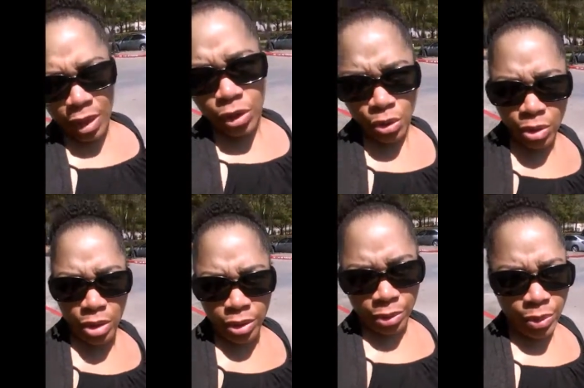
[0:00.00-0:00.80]

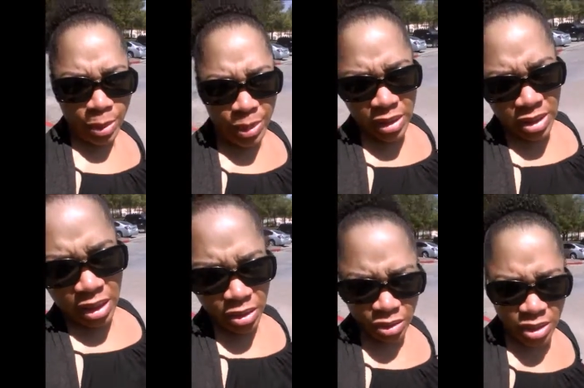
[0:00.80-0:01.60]
Your red blood
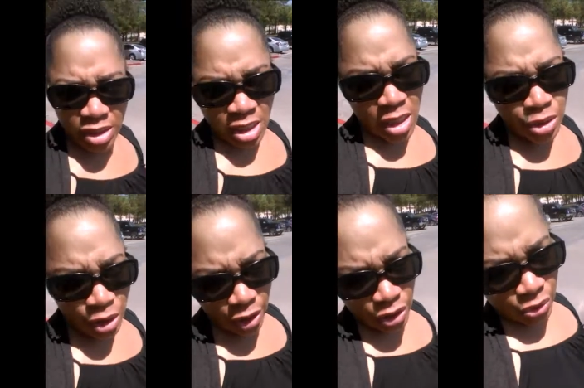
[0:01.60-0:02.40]
cells
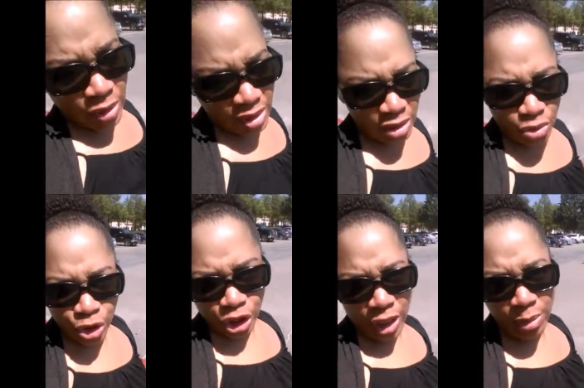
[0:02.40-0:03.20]
turn into a sickle
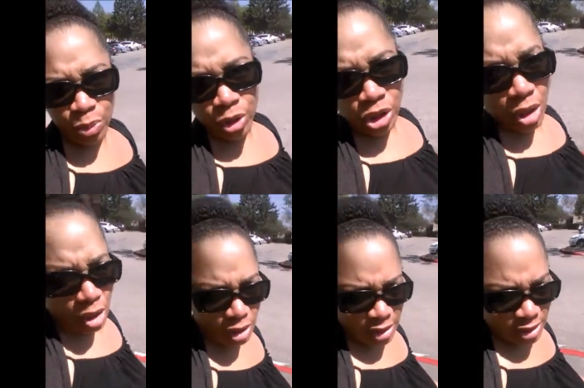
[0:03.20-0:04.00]
shape, which
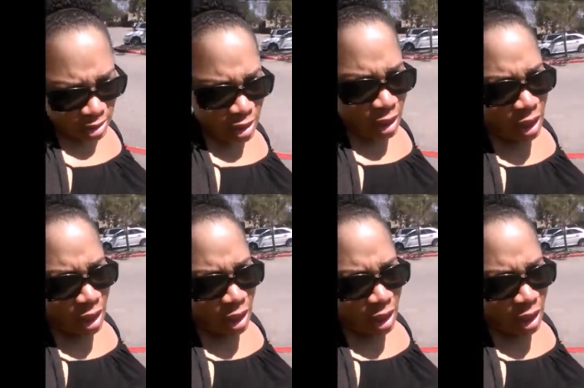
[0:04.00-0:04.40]
causes